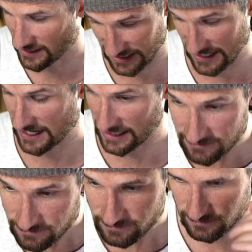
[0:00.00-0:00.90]
in
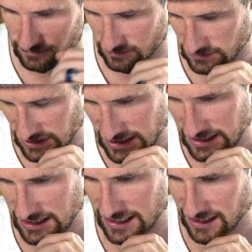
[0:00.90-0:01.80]
again. Uh,
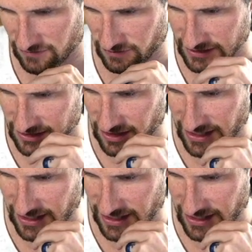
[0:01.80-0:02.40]
I need to freeze all